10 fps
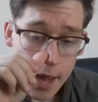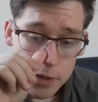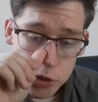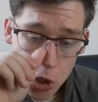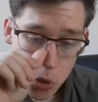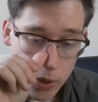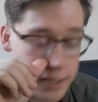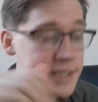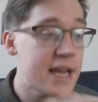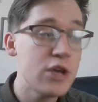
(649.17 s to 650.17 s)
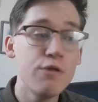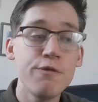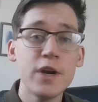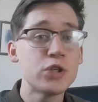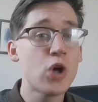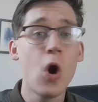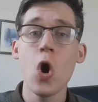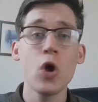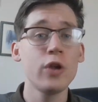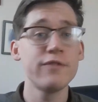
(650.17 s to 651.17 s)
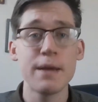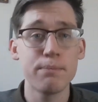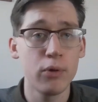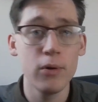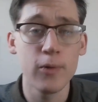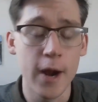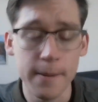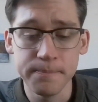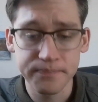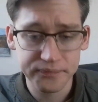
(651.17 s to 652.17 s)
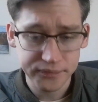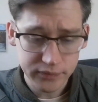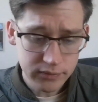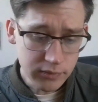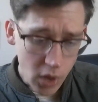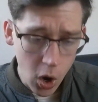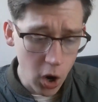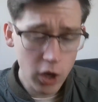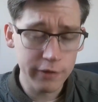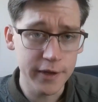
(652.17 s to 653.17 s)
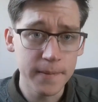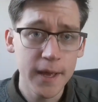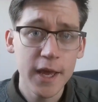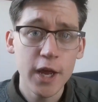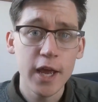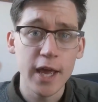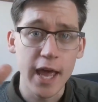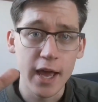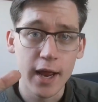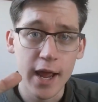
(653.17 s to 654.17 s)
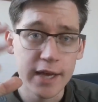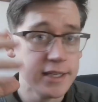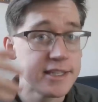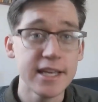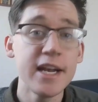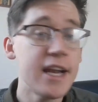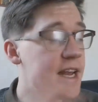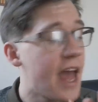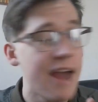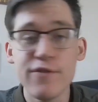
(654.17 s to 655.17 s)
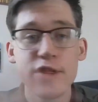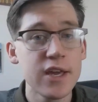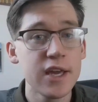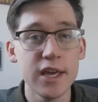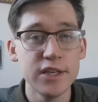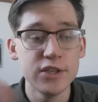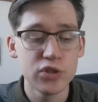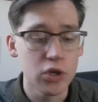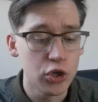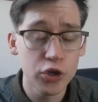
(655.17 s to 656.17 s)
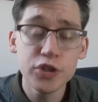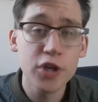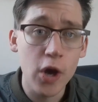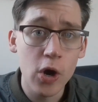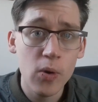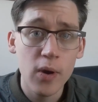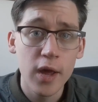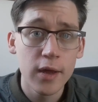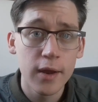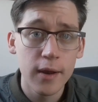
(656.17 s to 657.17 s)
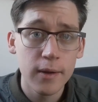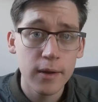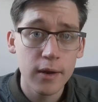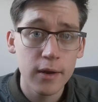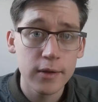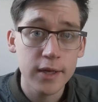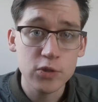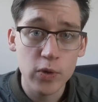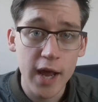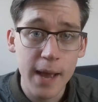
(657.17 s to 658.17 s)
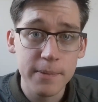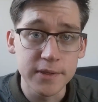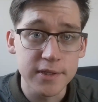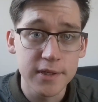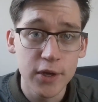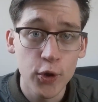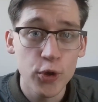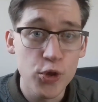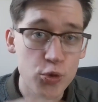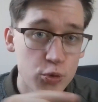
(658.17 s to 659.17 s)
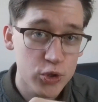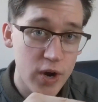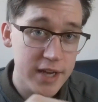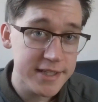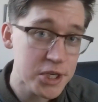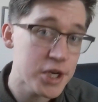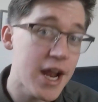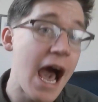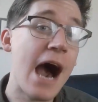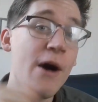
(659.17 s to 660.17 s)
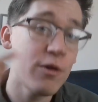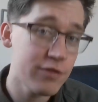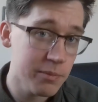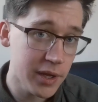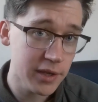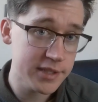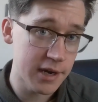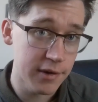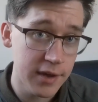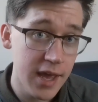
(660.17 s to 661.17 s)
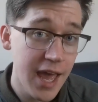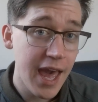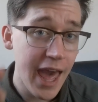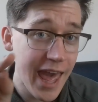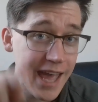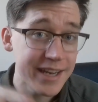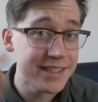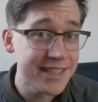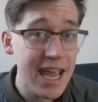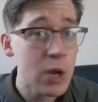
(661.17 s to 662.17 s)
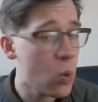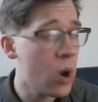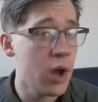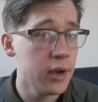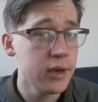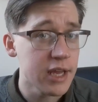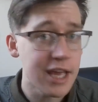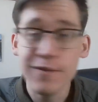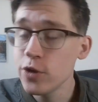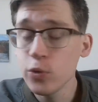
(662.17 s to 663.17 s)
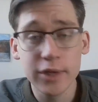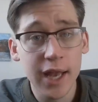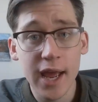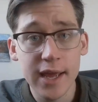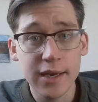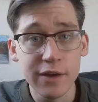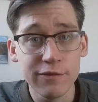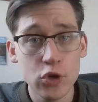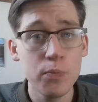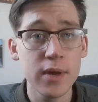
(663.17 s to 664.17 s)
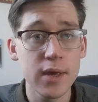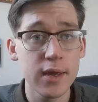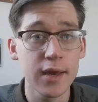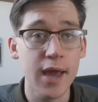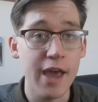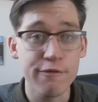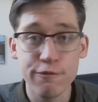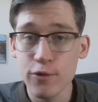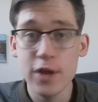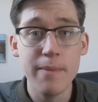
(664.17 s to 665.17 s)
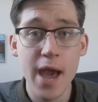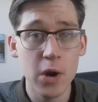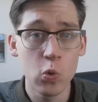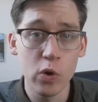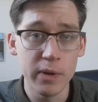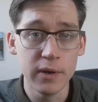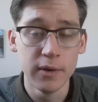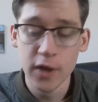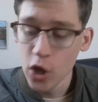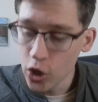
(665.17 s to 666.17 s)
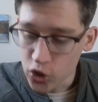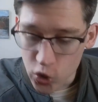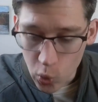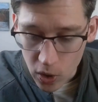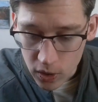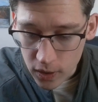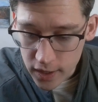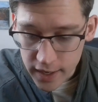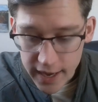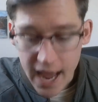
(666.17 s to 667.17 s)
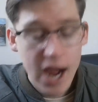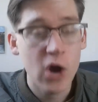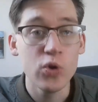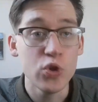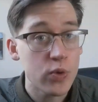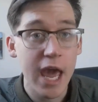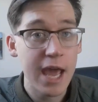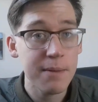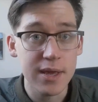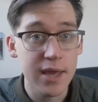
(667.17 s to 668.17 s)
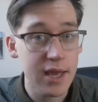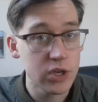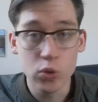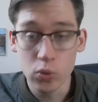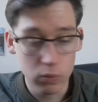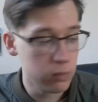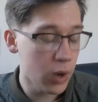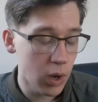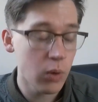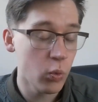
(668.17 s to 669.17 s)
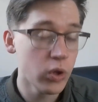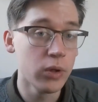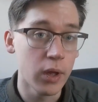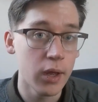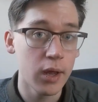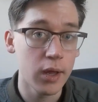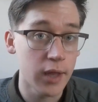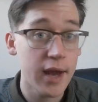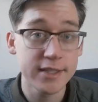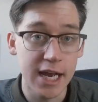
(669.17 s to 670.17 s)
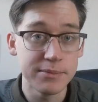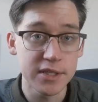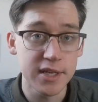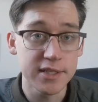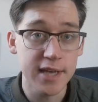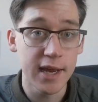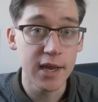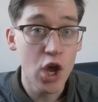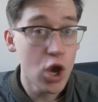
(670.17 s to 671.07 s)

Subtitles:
So let's say you finish all of that program, all of it, and you send it in, everything is good to go. Guess what happens? You transition out of the military, and day one, if you'd like, of you being a free man or woman, you can be, and you will, a lot of times, as they say,